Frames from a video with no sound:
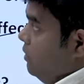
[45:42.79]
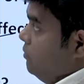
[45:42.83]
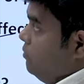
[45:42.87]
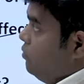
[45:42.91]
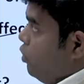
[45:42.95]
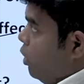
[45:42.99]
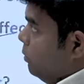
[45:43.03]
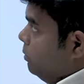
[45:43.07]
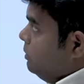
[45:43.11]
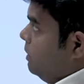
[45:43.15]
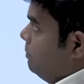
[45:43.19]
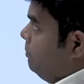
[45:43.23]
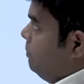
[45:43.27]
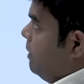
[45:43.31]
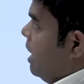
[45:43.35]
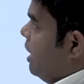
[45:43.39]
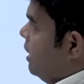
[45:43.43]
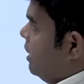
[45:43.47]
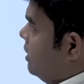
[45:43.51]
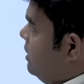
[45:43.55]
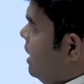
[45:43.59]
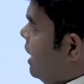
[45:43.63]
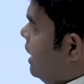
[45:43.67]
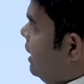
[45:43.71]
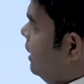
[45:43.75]
from the
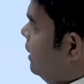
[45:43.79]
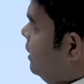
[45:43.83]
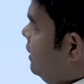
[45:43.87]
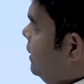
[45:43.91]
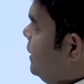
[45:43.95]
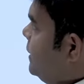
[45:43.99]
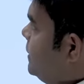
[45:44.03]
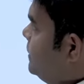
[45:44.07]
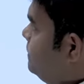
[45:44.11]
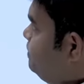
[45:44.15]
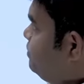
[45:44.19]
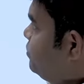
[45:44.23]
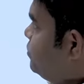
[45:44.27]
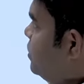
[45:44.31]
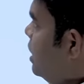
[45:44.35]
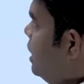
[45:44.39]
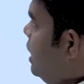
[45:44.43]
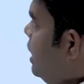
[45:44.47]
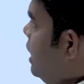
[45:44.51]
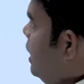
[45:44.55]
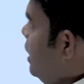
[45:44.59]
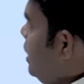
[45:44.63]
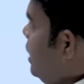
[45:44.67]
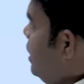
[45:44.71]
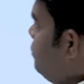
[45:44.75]
park directly.
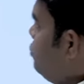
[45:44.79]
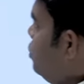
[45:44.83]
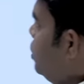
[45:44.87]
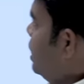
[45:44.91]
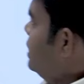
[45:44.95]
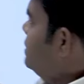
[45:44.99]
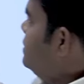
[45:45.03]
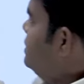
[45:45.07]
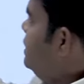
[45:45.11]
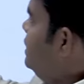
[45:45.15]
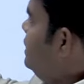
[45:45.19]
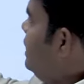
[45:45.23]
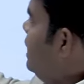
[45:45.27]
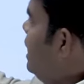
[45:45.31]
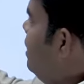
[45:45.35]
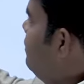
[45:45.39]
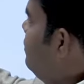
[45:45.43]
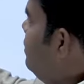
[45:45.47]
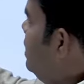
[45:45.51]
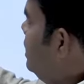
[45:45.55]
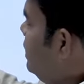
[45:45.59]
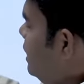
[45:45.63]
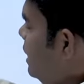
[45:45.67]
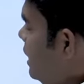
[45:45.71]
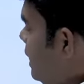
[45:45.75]
If you can see, they
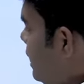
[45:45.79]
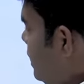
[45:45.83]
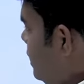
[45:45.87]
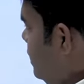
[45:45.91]
have written